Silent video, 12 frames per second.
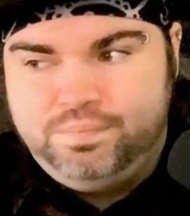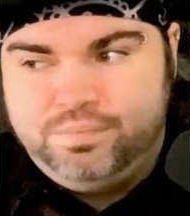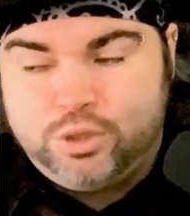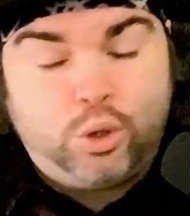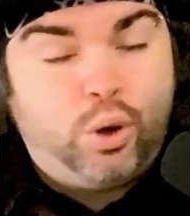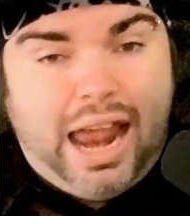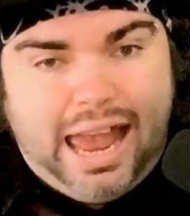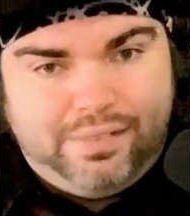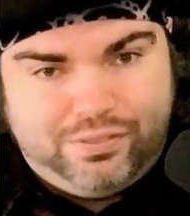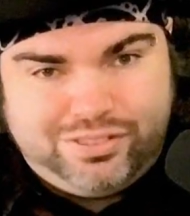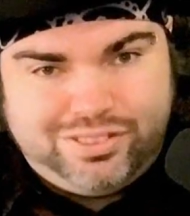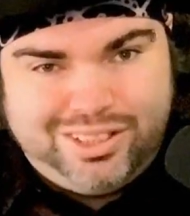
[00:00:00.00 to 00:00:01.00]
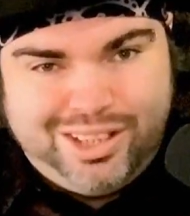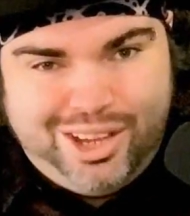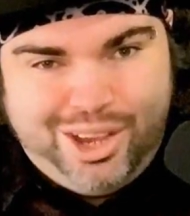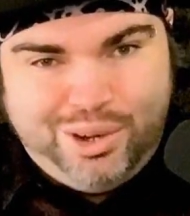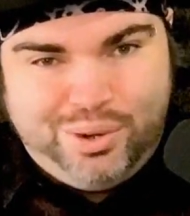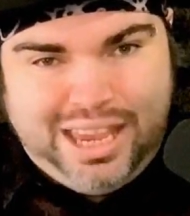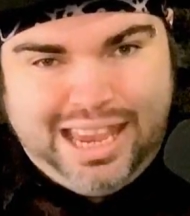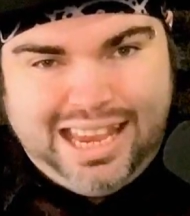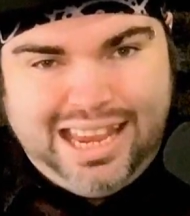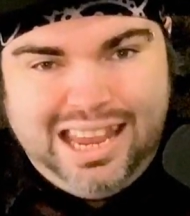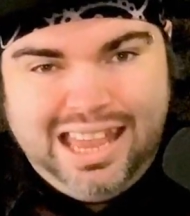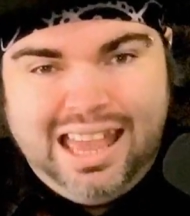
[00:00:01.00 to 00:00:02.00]
craft,
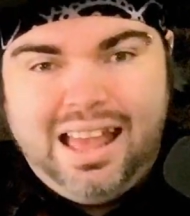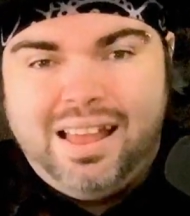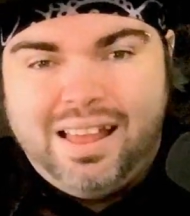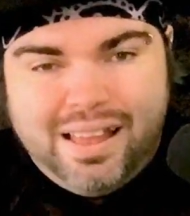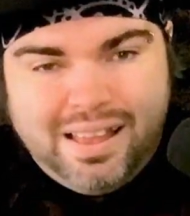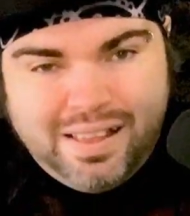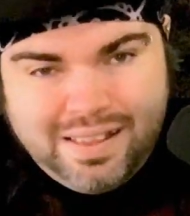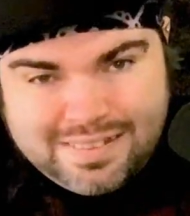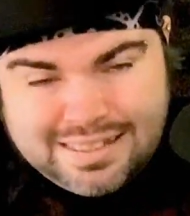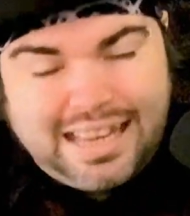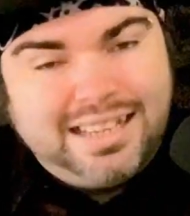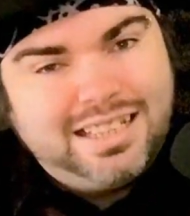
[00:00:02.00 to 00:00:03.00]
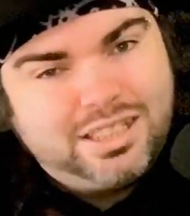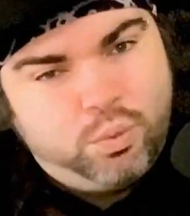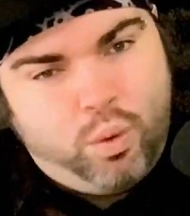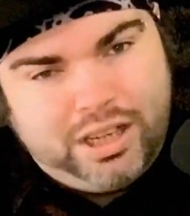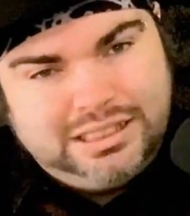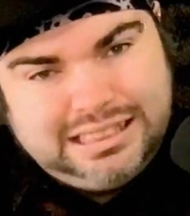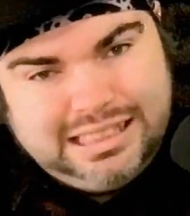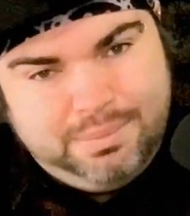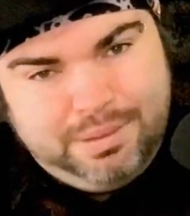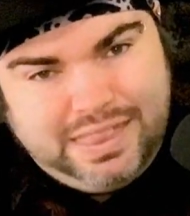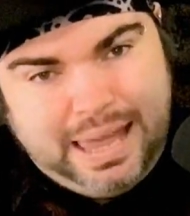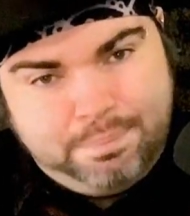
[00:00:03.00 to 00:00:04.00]
okay? Psychics wanted to
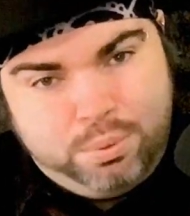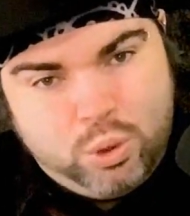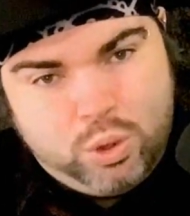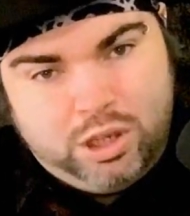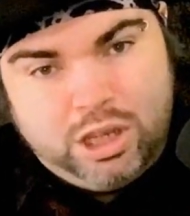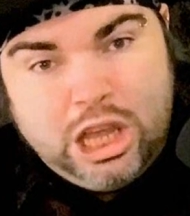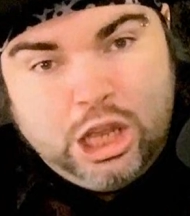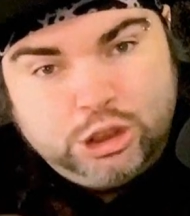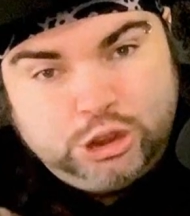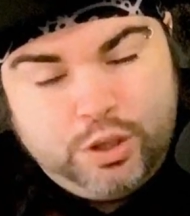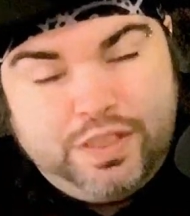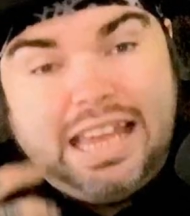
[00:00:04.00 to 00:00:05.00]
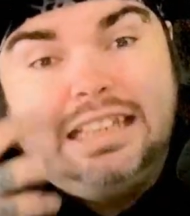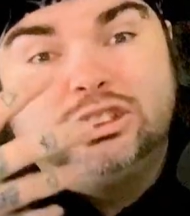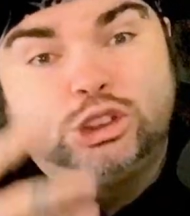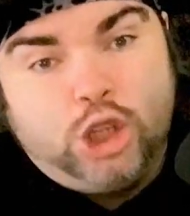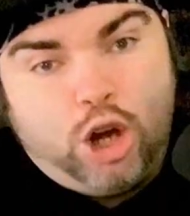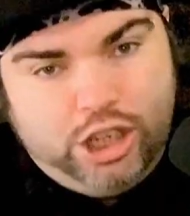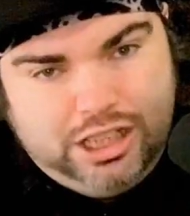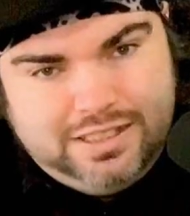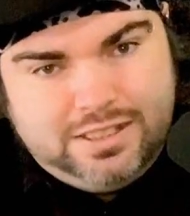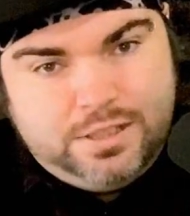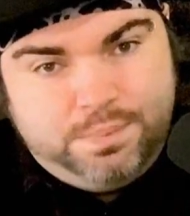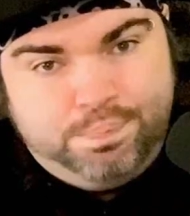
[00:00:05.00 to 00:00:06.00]
limit that pool. So they started
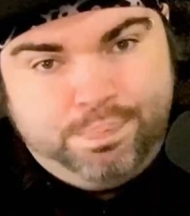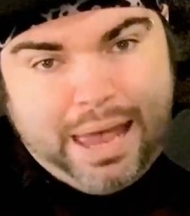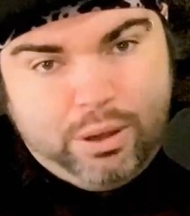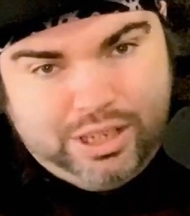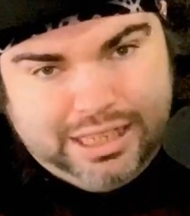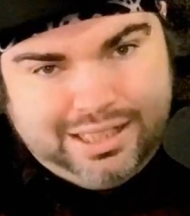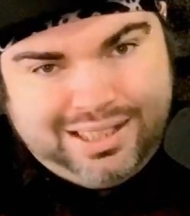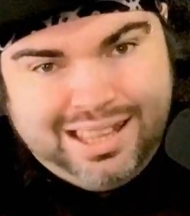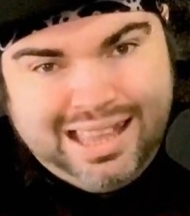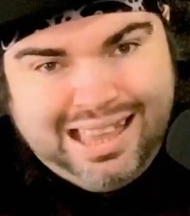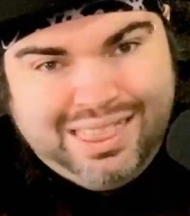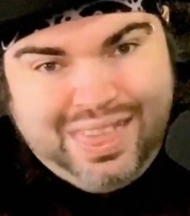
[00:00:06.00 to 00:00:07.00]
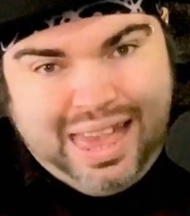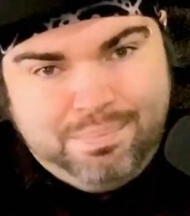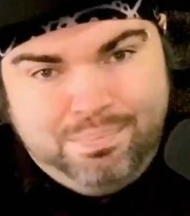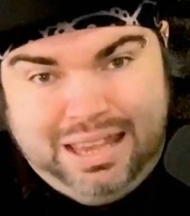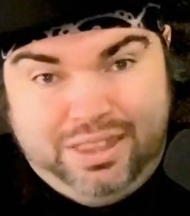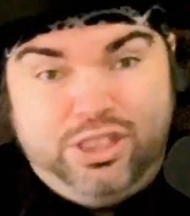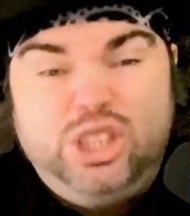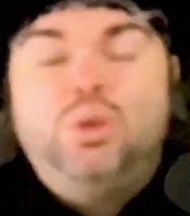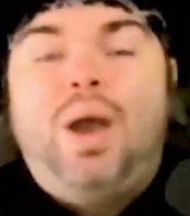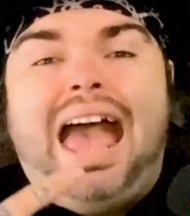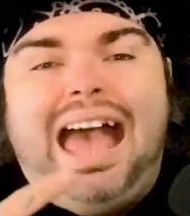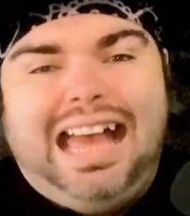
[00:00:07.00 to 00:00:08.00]
spouting that myth. You
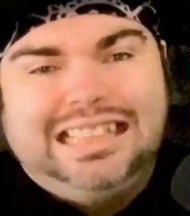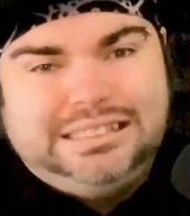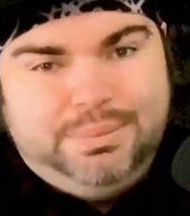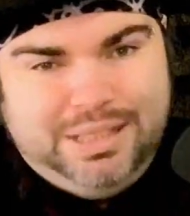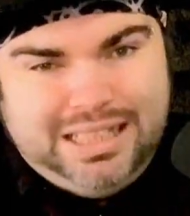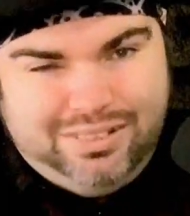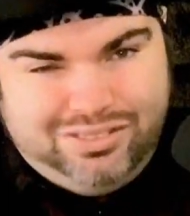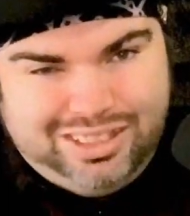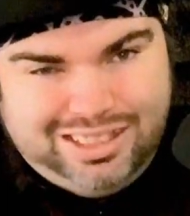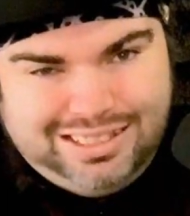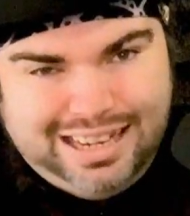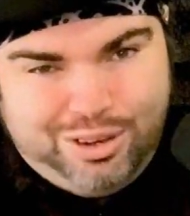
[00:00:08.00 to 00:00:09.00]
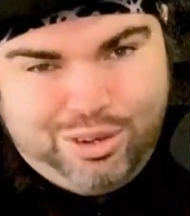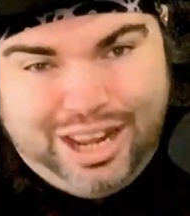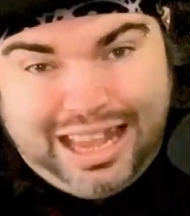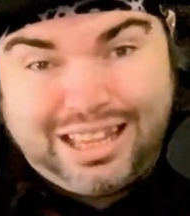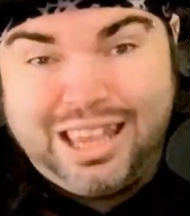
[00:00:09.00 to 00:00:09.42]
had to be gifted a tarot deck.